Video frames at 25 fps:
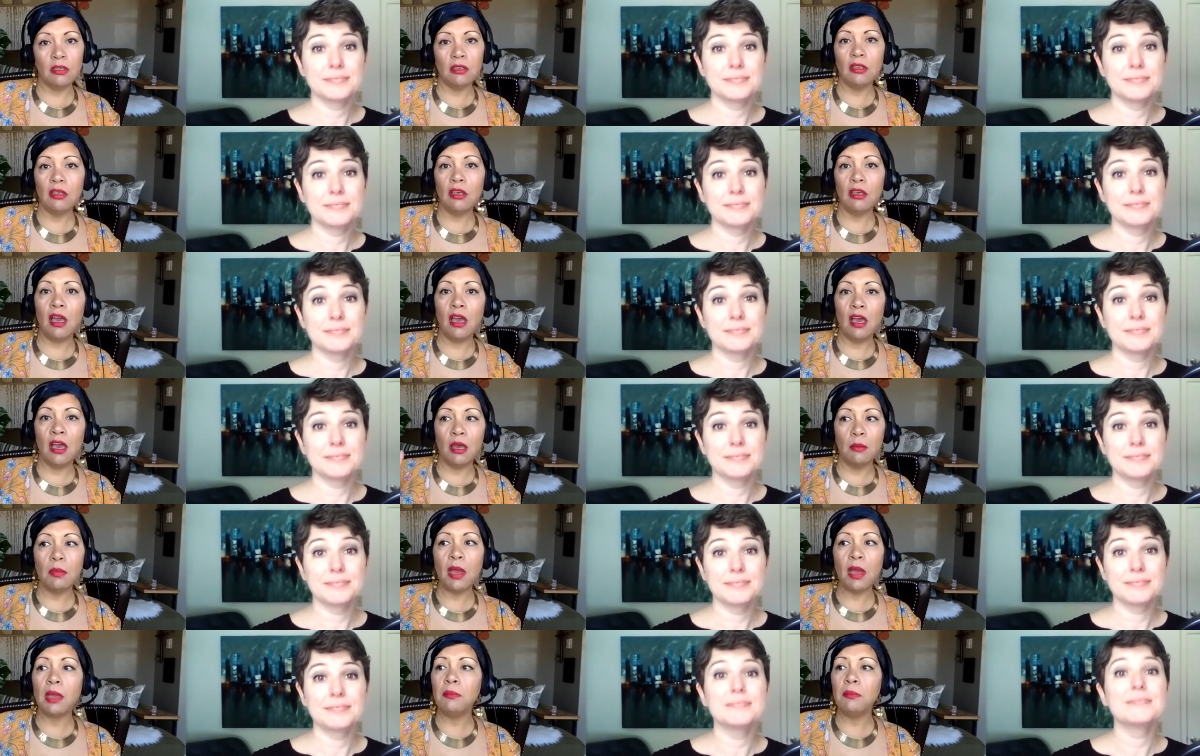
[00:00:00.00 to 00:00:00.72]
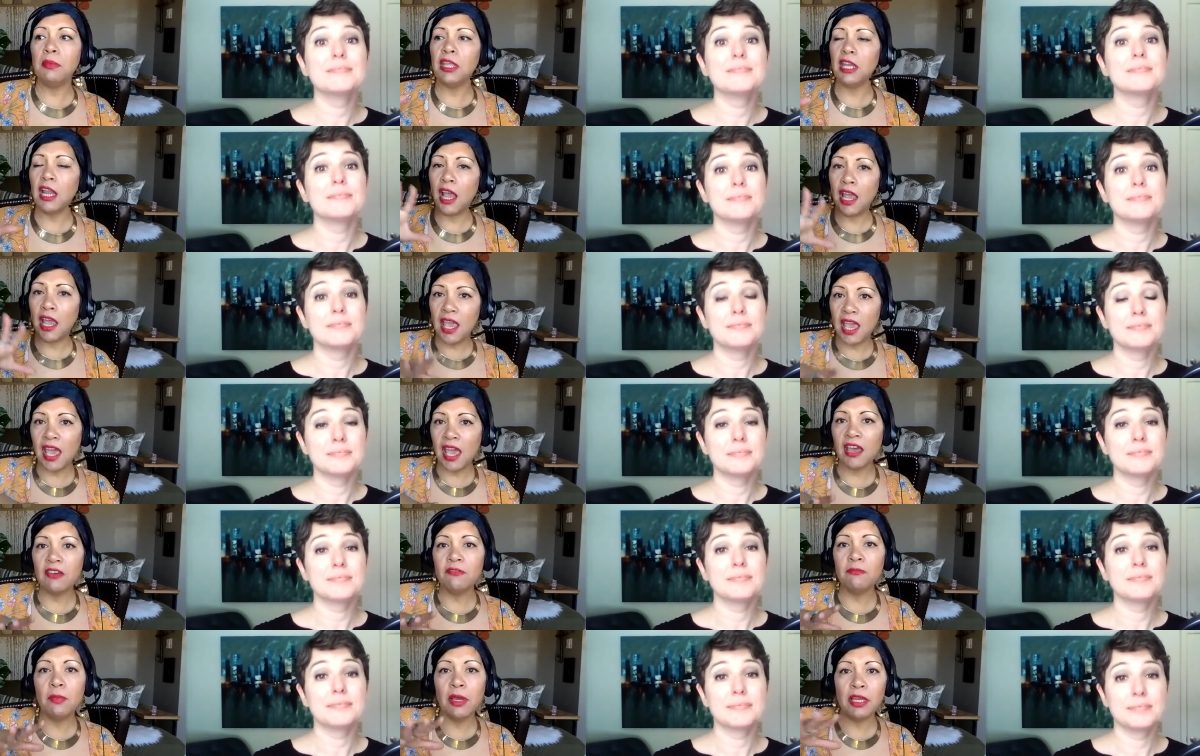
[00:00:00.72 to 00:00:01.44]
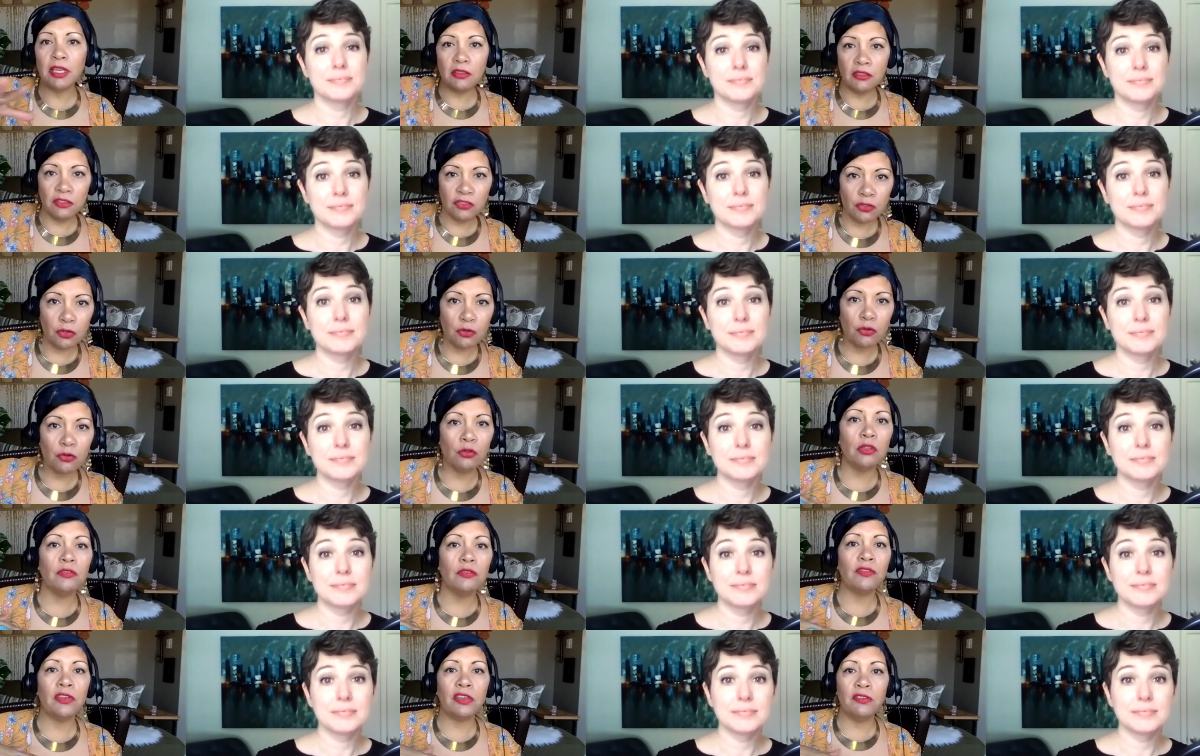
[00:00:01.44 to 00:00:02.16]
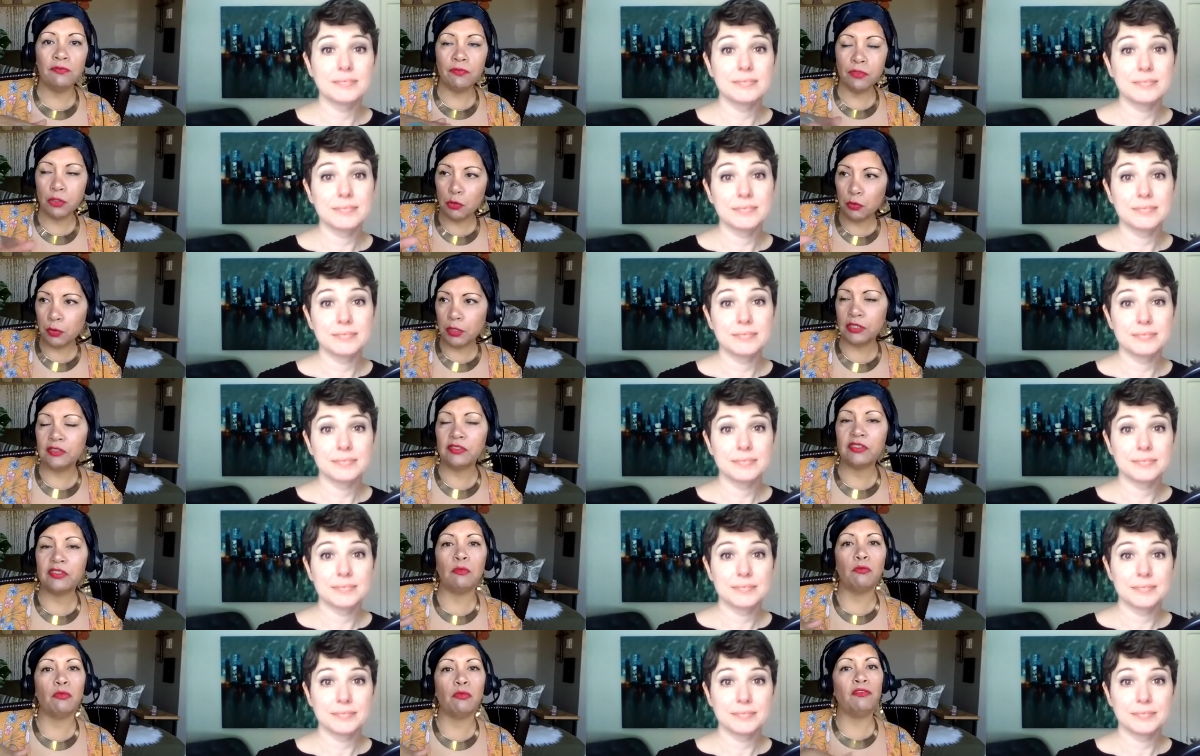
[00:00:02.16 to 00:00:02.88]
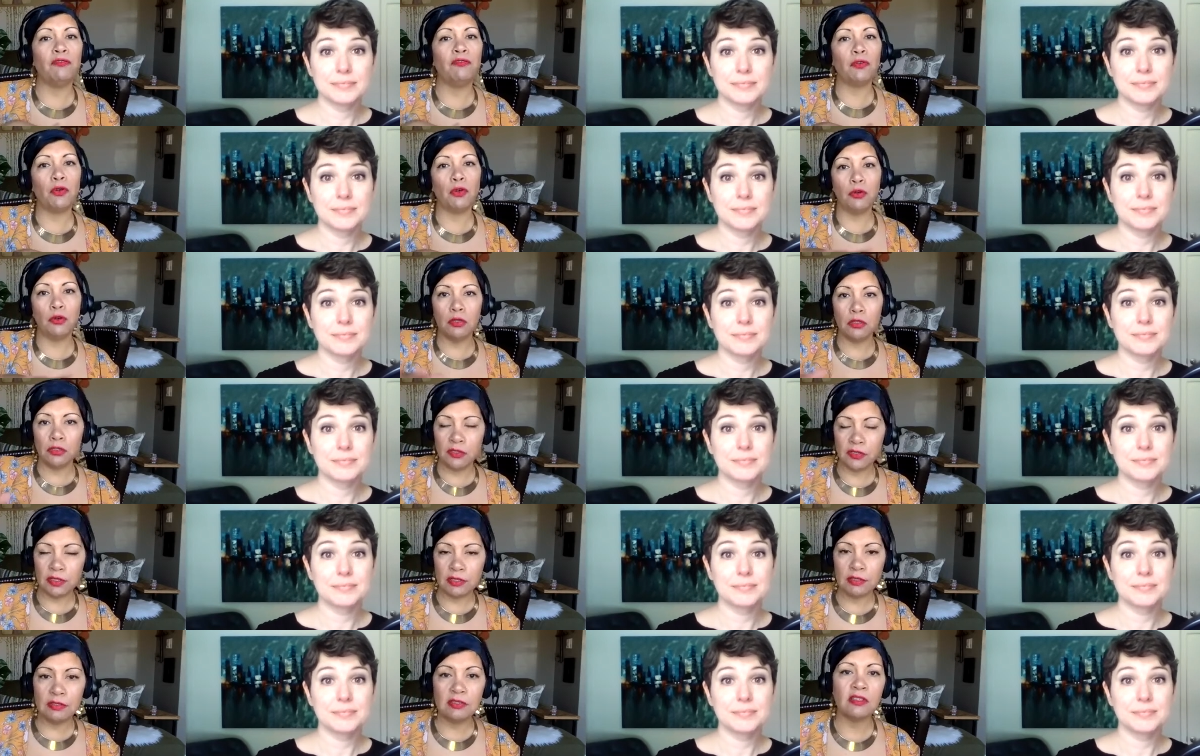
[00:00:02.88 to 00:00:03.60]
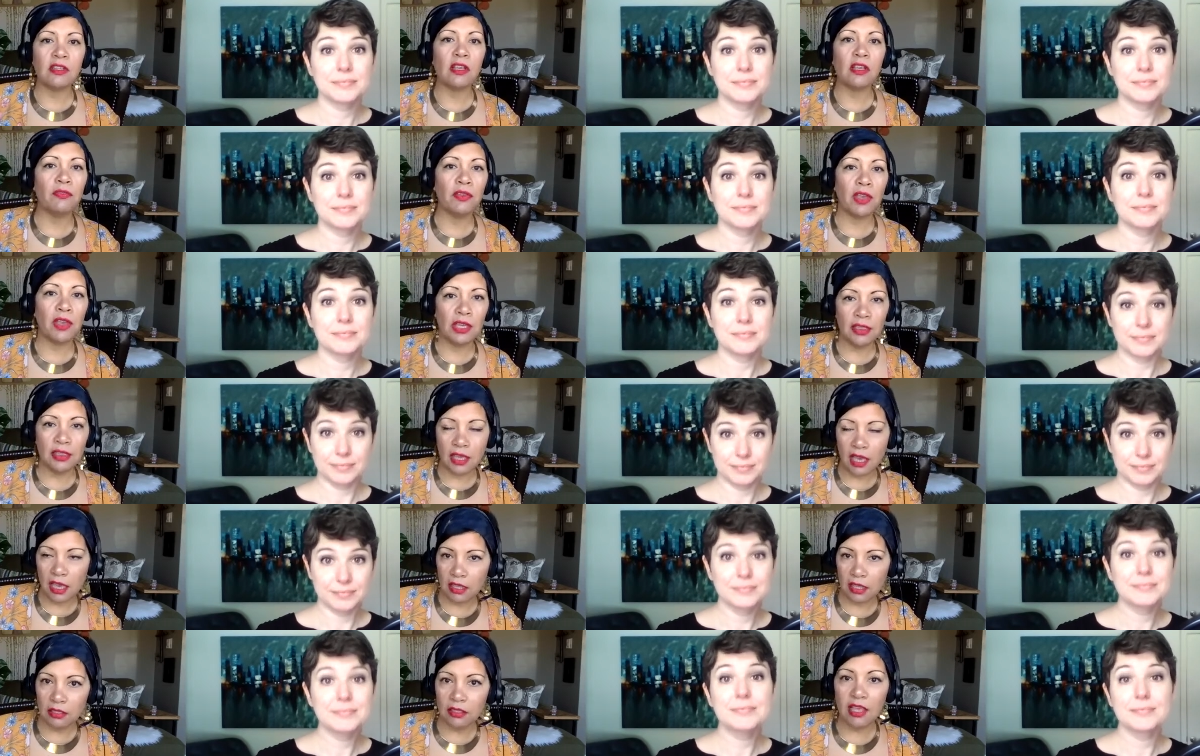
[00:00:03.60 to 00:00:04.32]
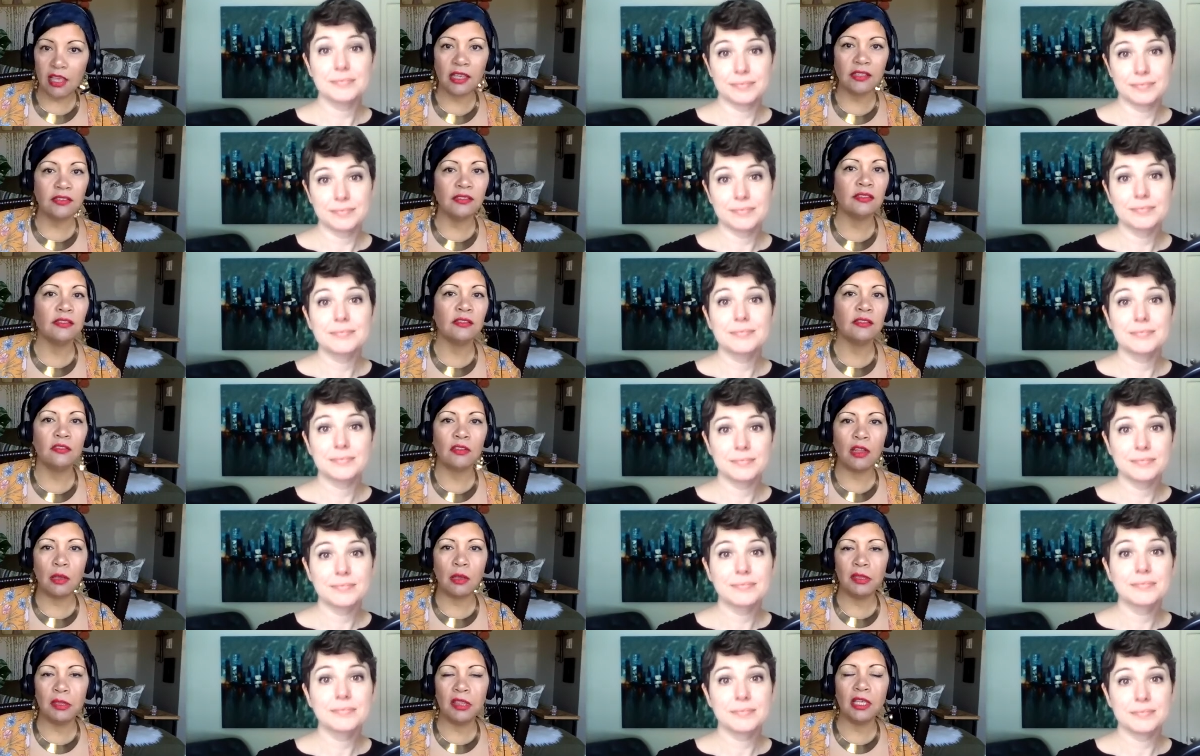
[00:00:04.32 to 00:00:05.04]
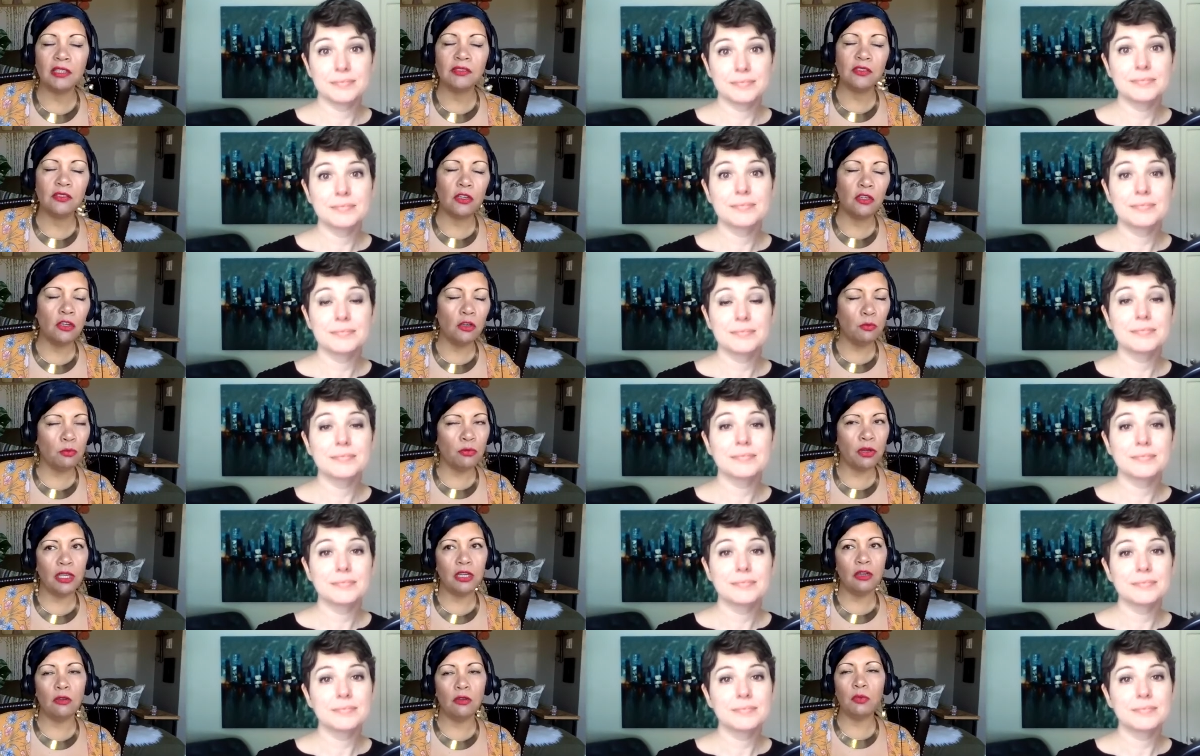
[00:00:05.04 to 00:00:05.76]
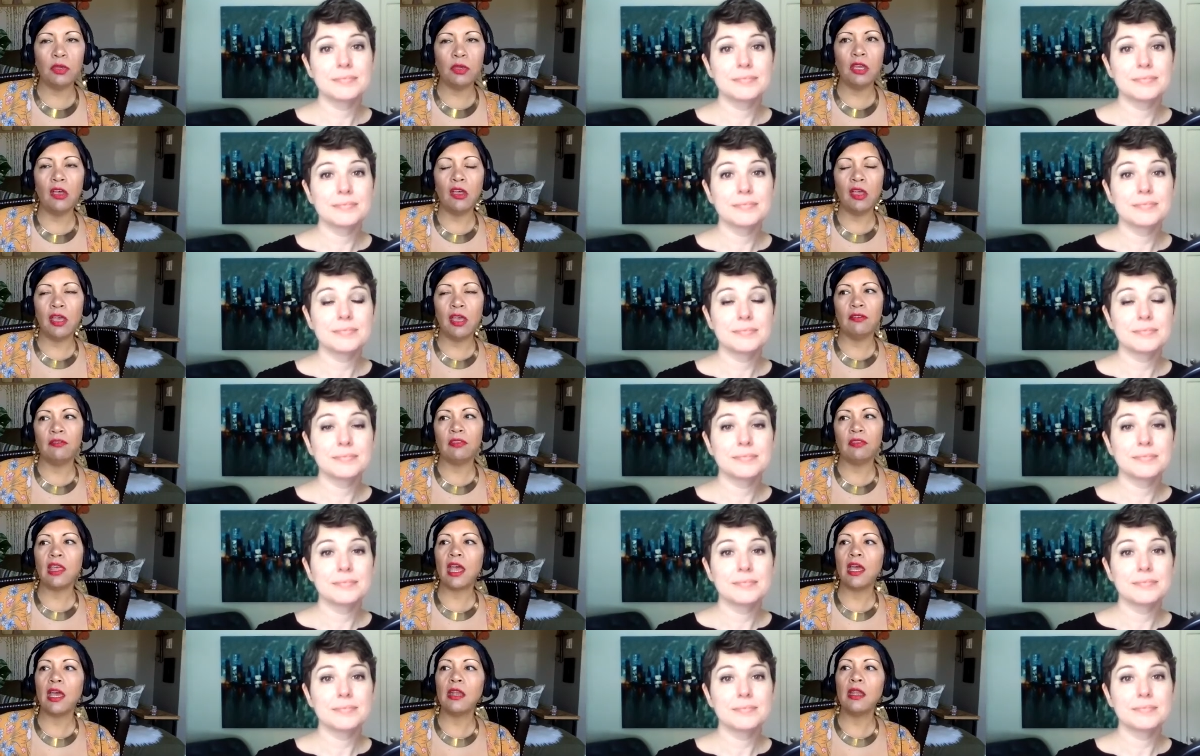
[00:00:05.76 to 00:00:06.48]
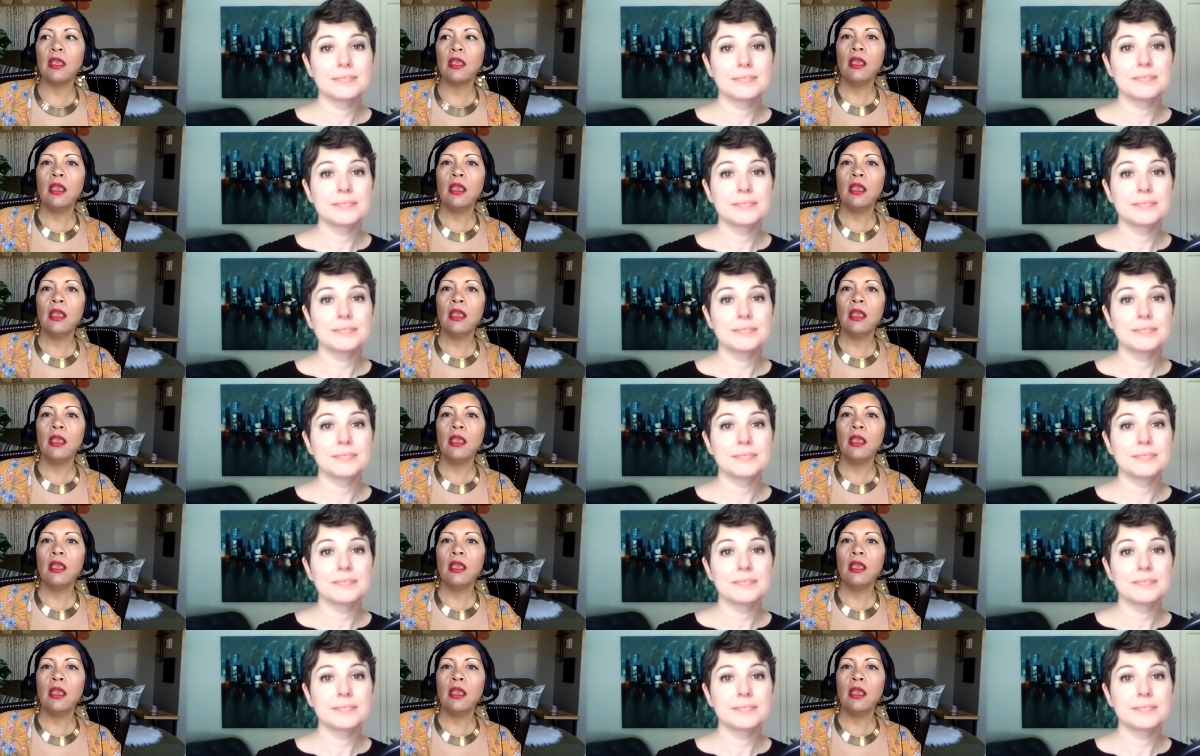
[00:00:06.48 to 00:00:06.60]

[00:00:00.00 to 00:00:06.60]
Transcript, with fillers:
Speaker 1: Um, I mean, mm-hmm. I have my circle of influence and referrals and stuff like that. That's, I mean, that's a no brainer. We all have that.